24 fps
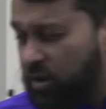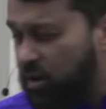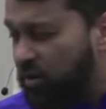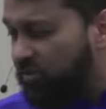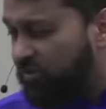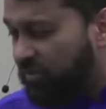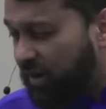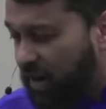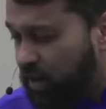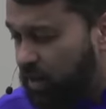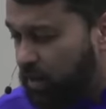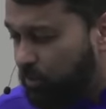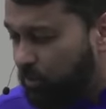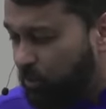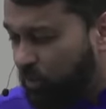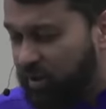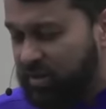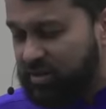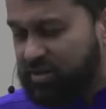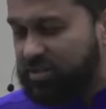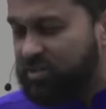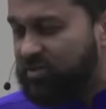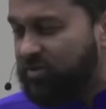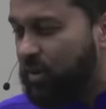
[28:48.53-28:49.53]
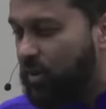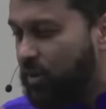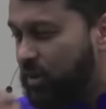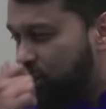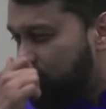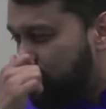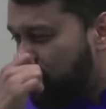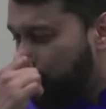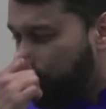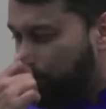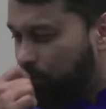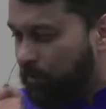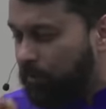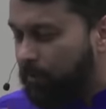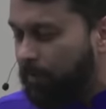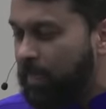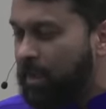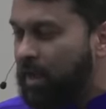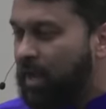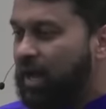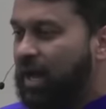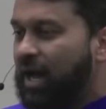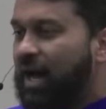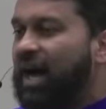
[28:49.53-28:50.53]
and final point is very simple.
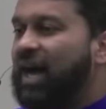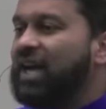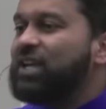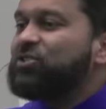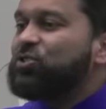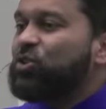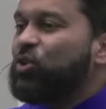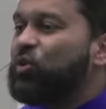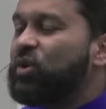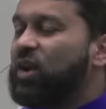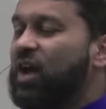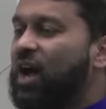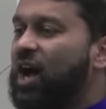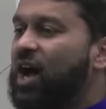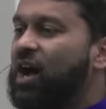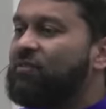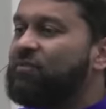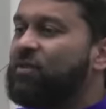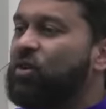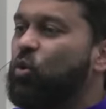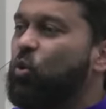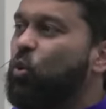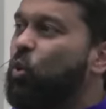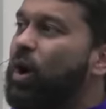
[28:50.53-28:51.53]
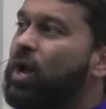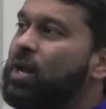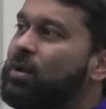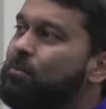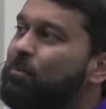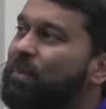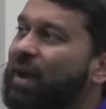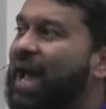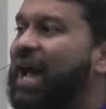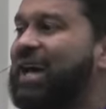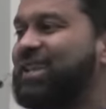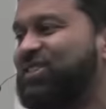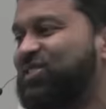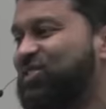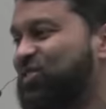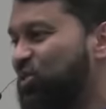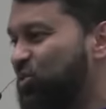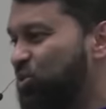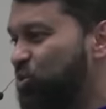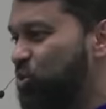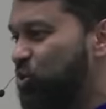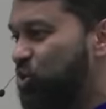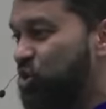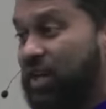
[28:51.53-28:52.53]
I don't have a one path
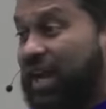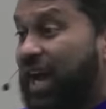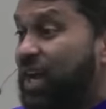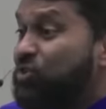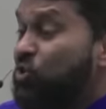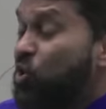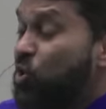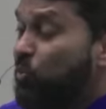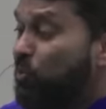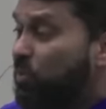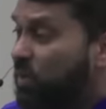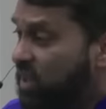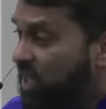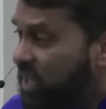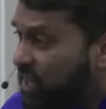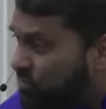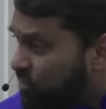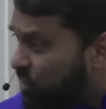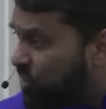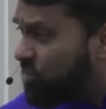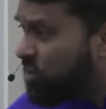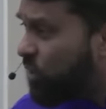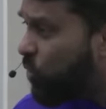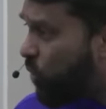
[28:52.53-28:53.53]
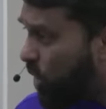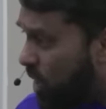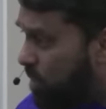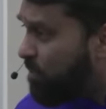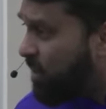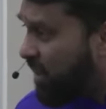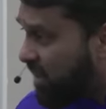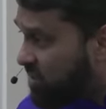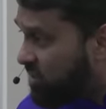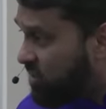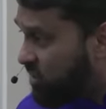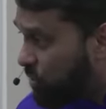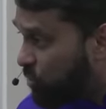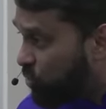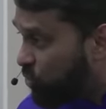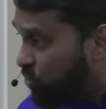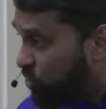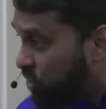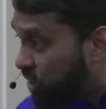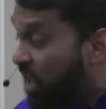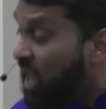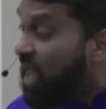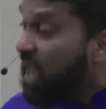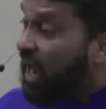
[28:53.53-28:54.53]
solution. I don't believe there's a one path
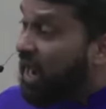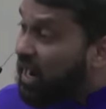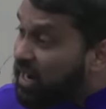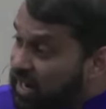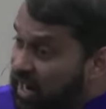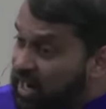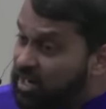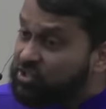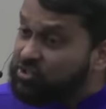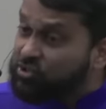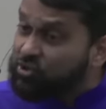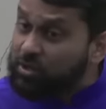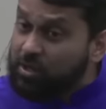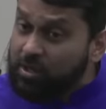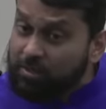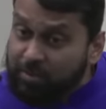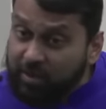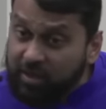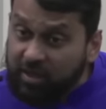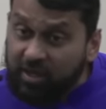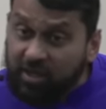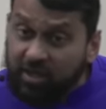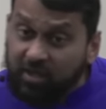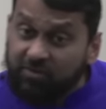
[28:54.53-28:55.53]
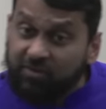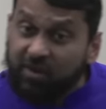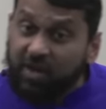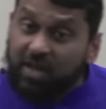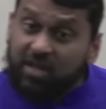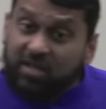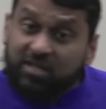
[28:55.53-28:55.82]
solution. I actually believe